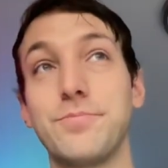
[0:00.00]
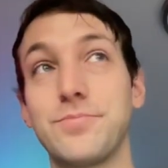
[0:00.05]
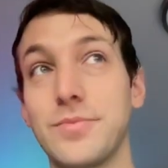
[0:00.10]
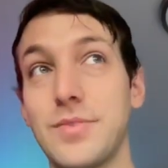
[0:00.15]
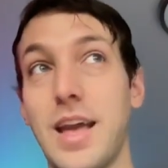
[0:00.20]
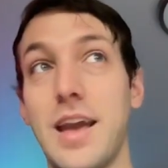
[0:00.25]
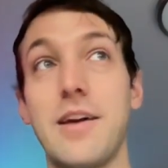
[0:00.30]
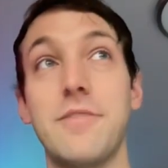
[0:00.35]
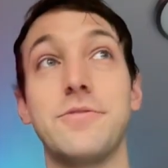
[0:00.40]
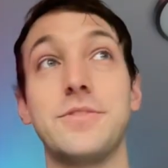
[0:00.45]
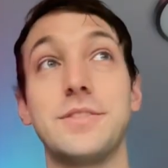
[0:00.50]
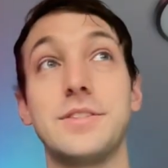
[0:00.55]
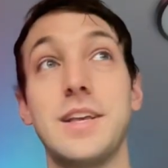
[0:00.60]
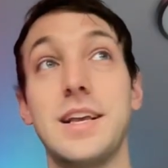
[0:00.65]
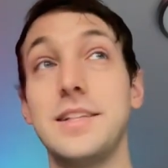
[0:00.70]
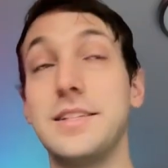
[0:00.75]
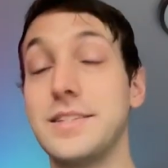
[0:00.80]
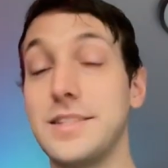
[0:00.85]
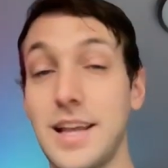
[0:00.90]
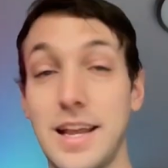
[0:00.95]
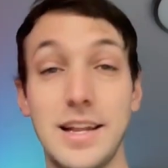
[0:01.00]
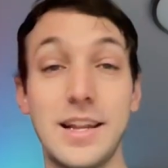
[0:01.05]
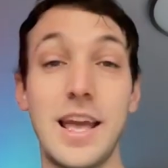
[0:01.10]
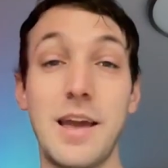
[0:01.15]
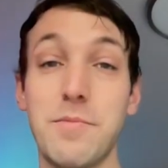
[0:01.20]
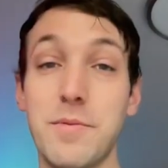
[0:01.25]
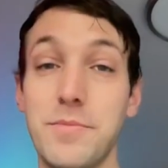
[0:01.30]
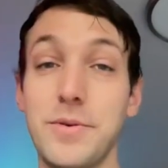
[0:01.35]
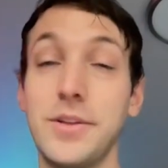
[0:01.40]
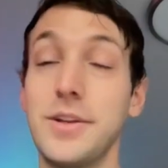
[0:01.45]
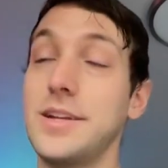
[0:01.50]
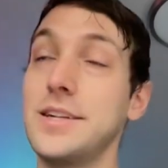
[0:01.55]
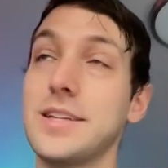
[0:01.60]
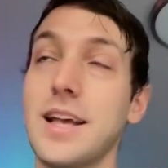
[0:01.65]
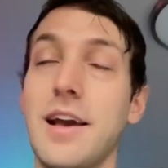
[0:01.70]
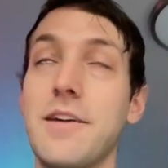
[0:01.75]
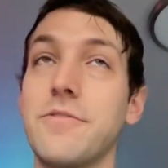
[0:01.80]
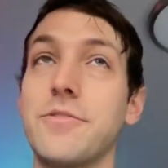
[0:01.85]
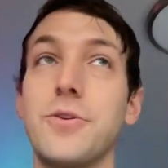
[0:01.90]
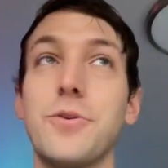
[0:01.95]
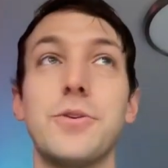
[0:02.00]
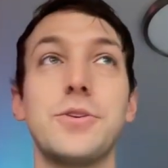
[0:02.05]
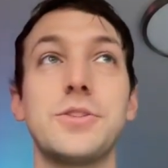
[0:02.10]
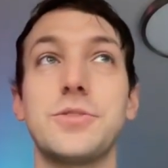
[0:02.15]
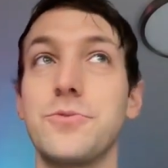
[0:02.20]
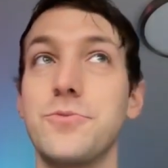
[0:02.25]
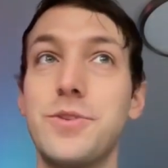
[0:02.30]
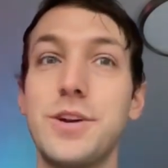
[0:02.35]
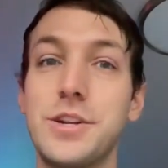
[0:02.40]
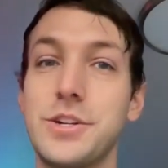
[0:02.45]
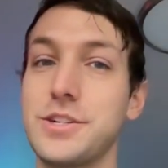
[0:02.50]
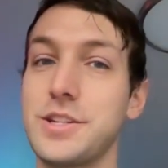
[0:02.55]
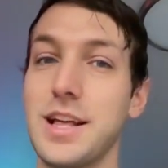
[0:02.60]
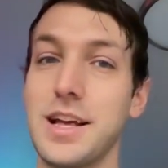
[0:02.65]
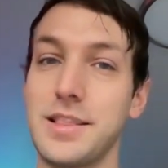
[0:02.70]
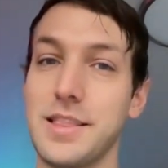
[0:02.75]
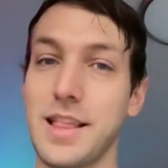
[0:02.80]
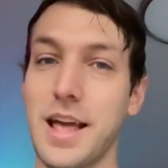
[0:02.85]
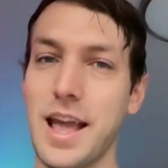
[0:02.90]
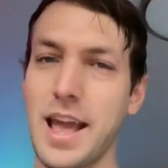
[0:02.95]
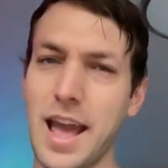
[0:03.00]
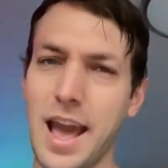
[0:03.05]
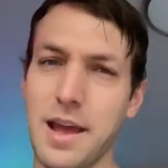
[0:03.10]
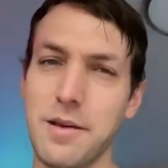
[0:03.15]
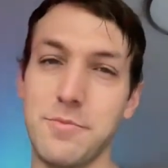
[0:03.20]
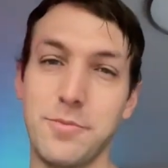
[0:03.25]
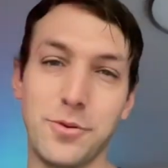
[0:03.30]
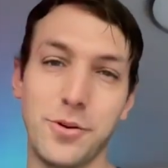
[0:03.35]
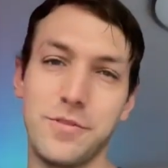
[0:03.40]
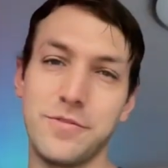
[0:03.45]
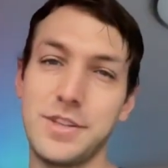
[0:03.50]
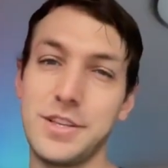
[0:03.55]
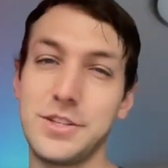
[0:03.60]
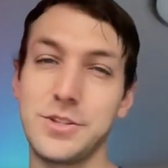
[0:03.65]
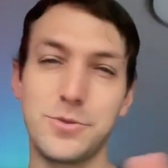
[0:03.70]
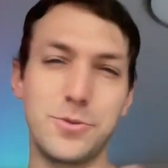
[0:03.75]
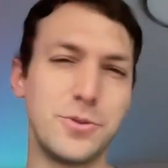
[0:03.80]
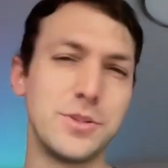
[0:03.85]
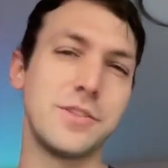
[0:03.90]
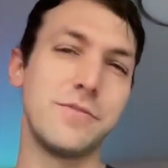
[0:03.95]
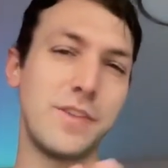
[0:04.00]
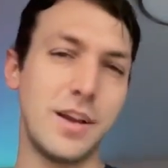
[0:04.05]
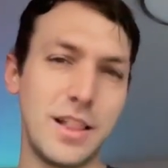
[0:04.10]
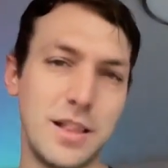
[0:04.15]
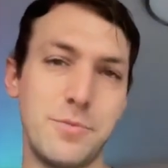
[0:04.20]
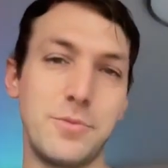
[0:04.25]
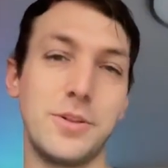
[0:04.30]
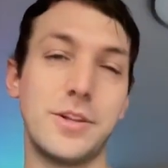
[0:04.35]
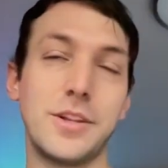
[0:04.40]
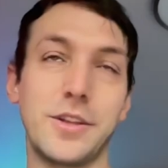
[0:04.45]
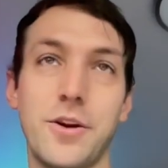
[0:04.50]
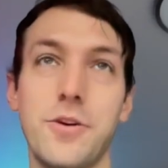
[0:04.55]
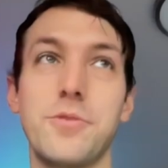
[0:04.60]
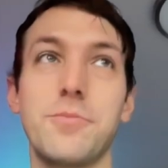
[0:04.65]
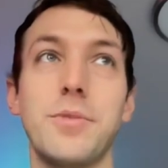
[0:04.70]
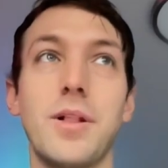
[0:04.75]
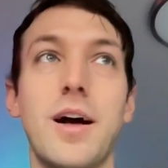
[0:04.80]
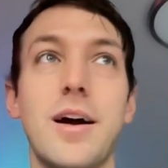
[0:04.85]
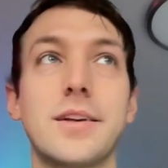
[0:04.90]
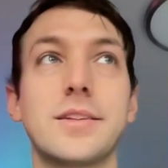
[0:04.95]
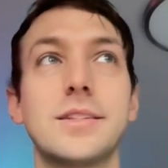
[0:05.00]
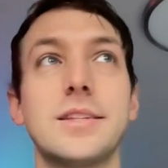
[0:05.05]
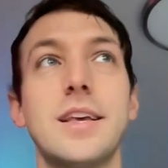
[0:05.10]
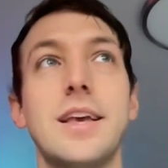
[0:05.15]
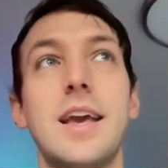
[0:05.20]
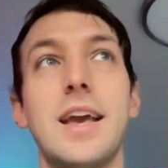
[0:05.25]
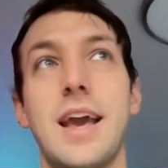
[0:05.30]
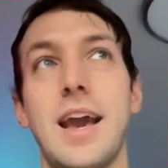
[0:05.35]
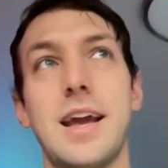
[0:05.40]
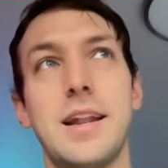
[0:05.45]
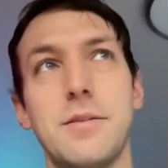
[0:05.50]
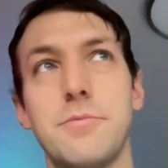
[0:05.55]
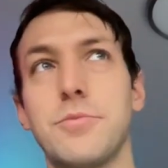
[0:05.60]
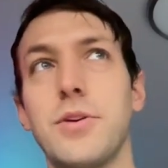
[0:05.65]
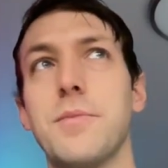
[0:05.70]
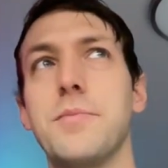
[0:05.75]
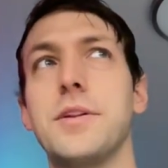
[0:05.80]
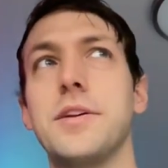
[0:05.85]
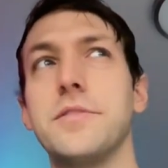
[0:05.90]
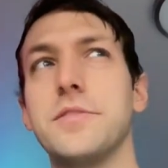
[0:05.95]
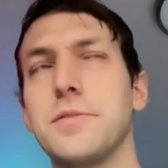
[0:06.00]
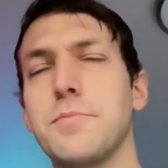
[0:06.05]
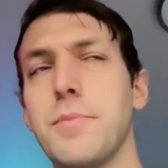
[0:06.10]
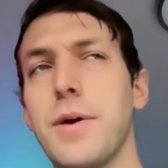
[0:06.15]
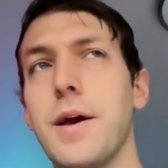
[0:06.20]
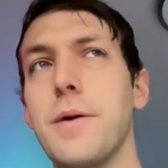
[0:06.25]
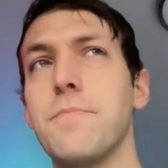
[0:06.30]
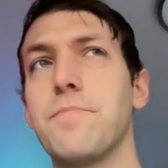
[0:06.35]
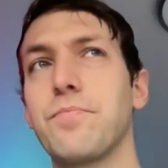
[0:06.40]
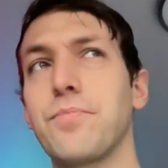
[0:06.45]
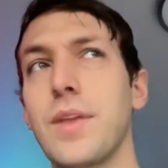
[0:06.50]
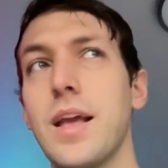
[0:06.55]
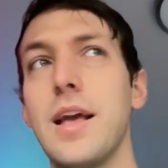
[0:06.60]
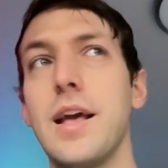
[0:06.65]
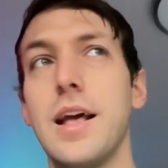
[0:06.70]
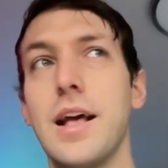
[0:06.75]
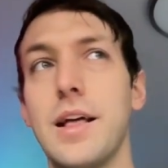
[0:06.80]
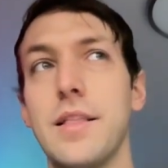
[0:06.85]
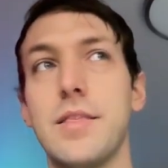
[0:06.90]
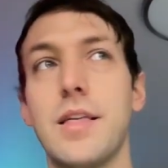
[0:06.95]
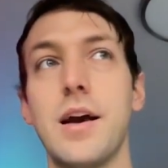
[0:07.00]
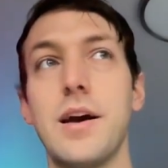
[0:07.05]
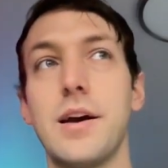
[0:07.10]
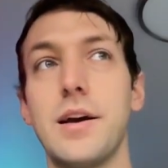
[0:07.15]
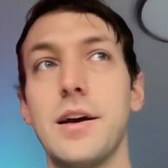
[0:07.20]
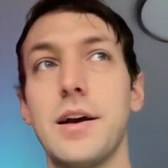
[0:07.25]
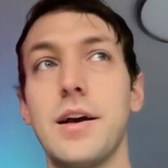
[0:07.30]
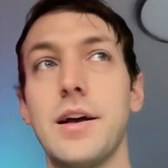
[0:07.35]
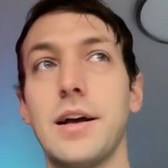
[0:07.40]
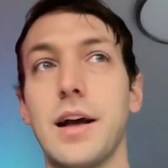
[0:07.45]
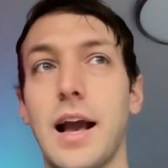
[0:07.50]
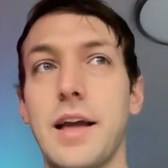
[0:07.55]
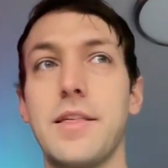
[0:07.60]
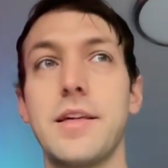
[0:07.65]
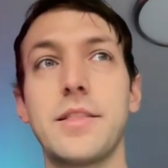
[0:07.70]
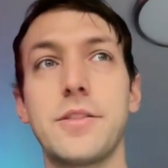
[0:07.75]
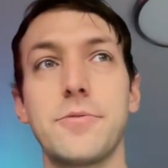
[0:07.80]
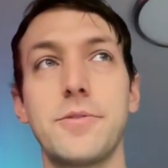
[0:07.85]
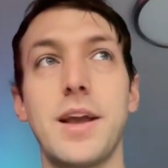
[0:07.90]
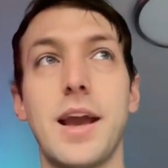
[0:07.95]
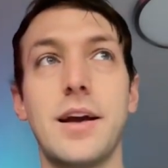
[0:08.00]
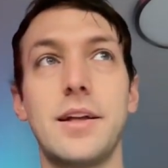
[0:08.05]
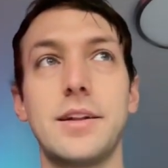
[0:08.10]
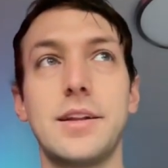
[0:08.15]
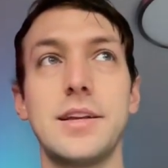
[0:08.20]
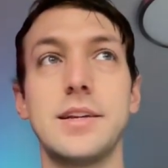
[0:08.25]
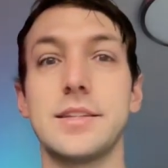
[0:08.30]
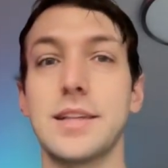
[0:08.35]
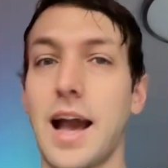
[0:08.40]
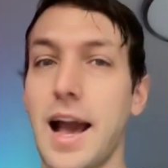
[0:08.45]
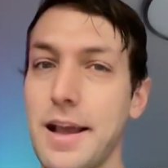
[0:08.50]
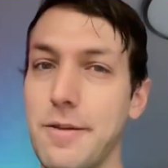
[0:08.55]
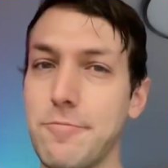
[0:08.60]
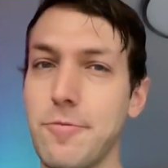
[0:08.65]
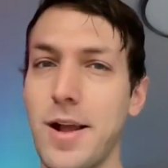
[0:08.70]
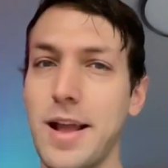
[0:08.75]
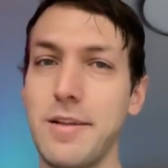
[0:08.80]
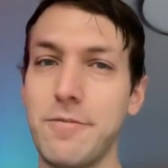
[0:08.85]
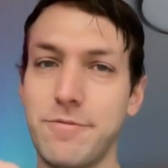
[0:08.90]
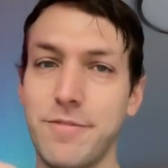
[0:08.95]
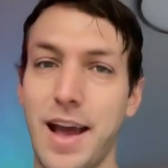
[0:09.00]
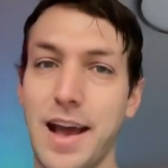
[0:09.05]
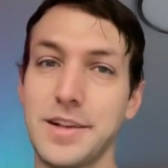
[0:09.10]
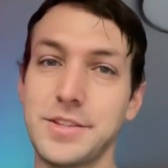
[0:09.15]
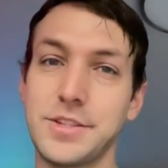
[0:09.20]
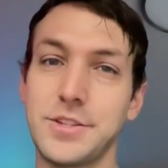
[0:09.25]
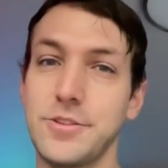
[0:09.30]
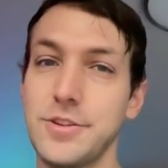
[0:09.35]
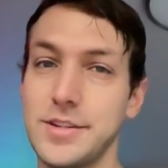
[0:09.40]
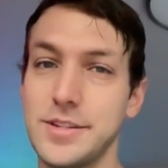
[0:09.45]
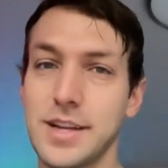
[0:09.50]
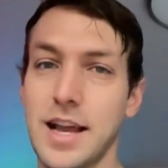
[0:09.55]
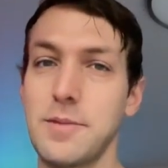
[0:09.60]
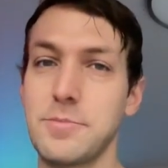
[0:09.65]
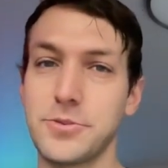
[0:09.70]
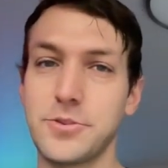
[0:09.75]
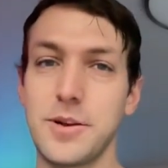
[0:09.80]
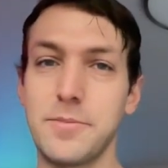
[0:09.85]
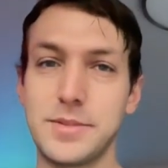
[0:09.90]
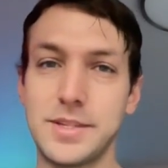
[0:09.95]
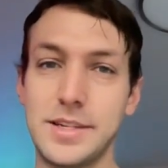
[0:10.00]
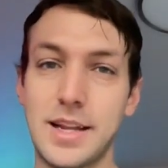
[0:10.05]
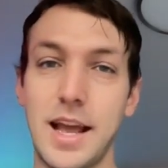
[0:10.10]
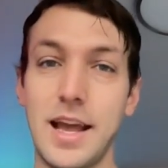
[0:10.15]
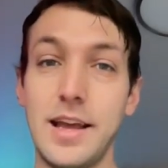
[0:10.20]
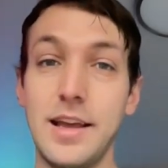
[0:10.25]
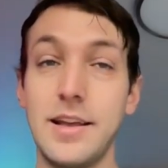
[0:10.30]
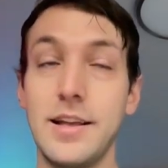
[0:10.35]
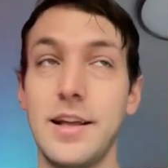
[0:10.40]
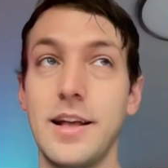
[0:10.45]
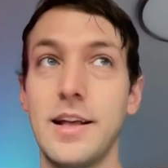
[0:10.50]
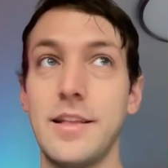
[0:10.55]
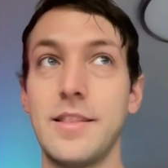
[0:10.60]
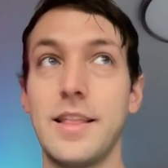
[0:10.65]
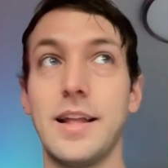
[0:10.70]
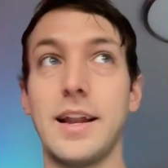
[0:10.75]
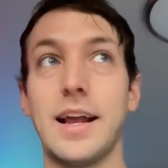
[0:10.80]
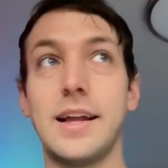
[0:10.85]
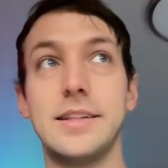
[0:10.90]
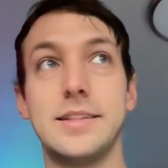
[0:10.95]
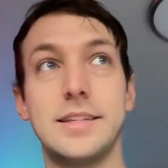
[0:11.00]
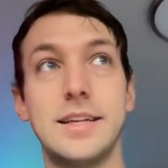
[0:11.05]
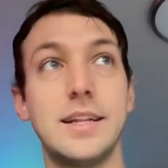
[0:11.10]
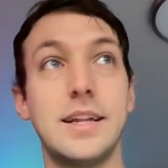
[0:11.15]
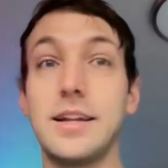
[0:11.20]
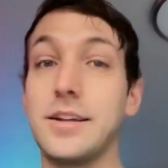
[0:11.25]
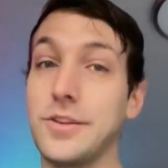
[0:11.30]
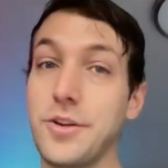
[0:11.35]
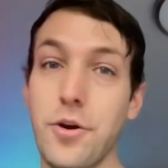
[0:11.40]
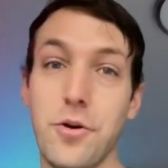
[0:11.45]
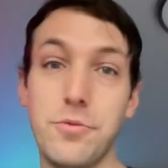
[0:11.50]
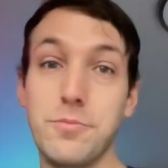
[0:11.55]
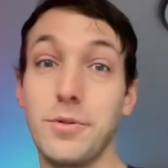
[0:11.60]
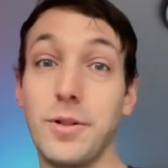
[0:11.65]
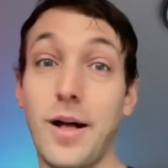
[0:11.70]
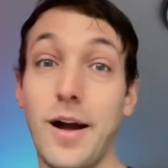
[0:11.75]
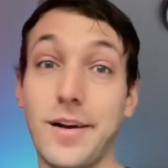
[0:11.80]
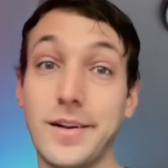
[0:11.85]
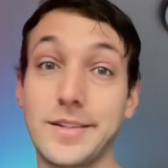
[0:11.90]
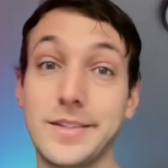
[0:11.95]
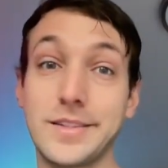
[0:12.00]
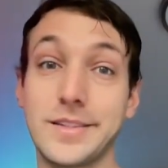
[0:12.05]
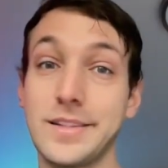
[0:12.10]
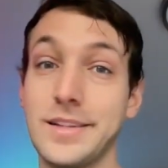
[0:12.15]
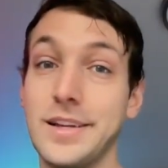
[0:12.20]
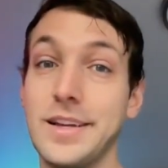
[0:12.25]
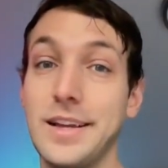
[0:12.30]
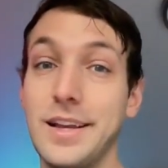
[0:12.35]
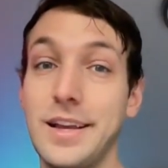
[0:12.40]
They have insane capabilities. I, of course, wish that they had more of these tools available in code blocks and in primitives, but I think the reality is I write faster in TypeScript today than I did in code blocks